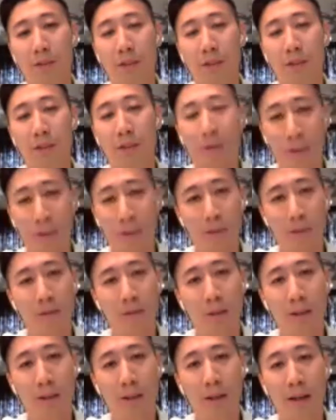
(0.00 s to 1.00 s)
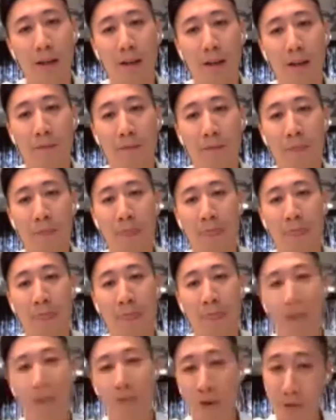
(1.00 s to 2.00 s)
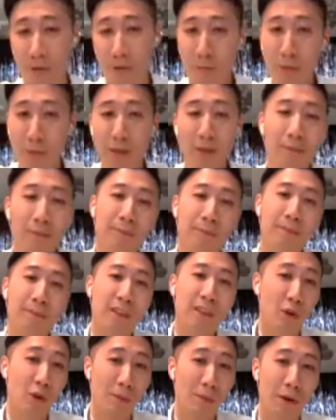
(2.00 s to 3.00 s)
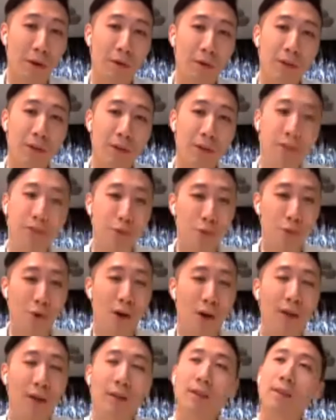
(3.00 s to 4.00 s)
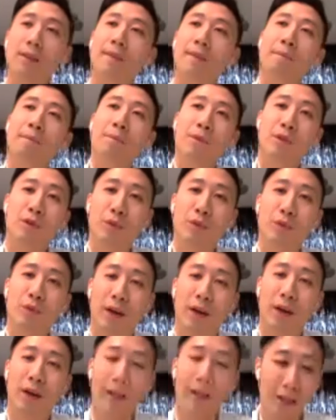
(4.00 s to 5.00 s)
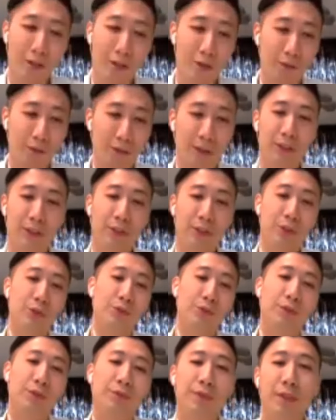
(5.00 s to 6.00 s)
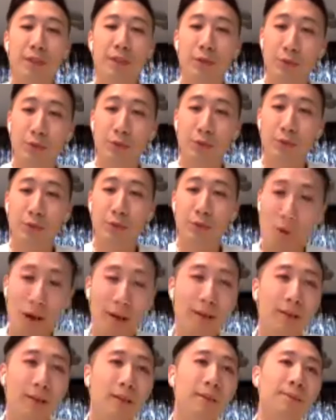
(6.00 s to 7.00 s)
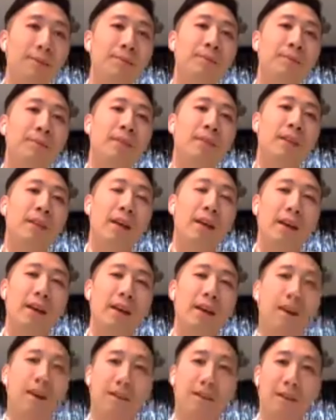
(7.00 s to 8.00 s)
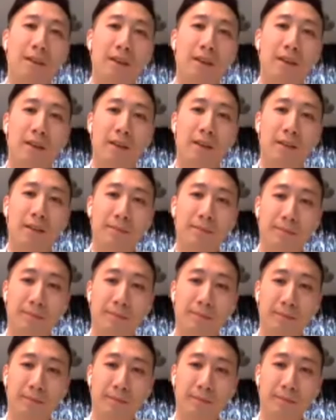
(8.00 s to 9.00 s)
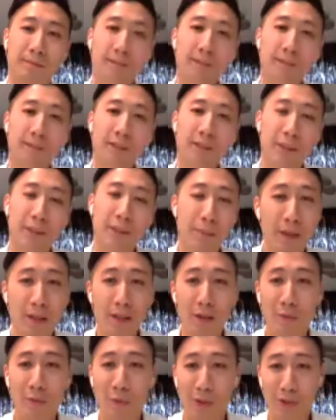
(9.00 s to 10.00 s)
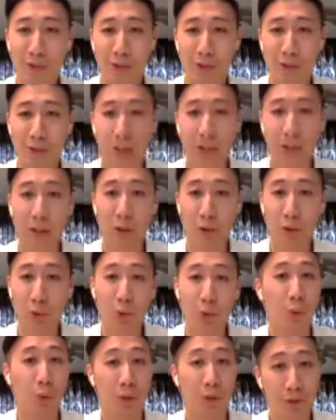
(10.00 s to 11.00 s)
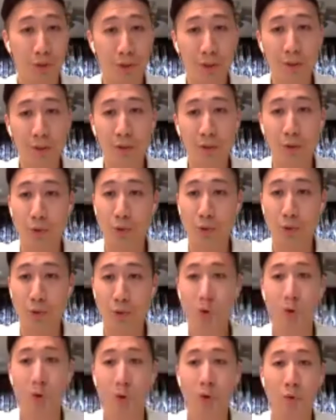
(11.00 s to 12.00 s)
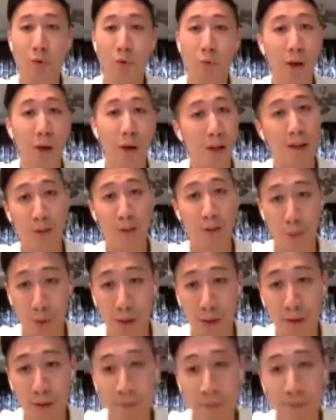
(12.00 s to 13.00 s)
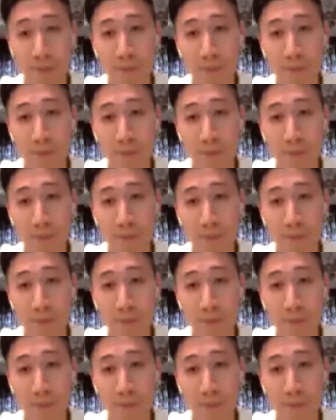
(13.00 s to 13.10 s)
The criteria are like, if you are female, you are married, you score higher. If you are at the age of 30 to 50, you score higher. And typically, if you are staying in a good location, you score well as well.